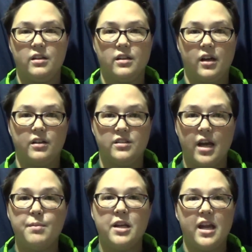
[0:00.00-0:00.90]
on
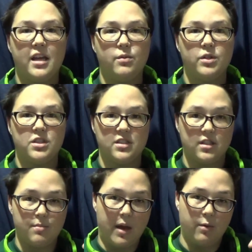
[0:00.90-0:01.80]
Diamond Head, which is
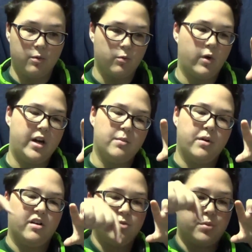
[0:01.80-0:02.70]
the mountain right
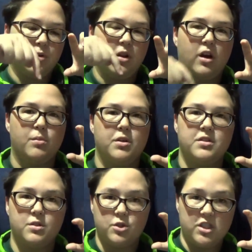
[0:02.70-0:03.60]
above Pearl Harbor.
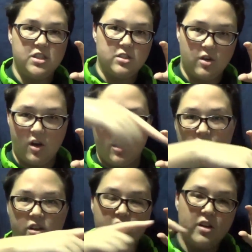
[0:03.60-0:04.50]
So she saw
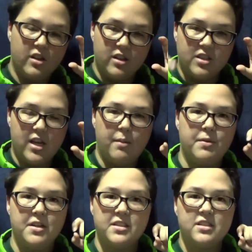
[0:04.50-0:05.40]
the
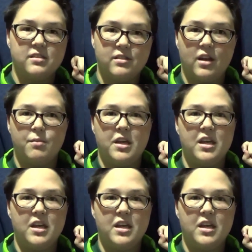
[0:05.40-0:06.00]
Japanese coming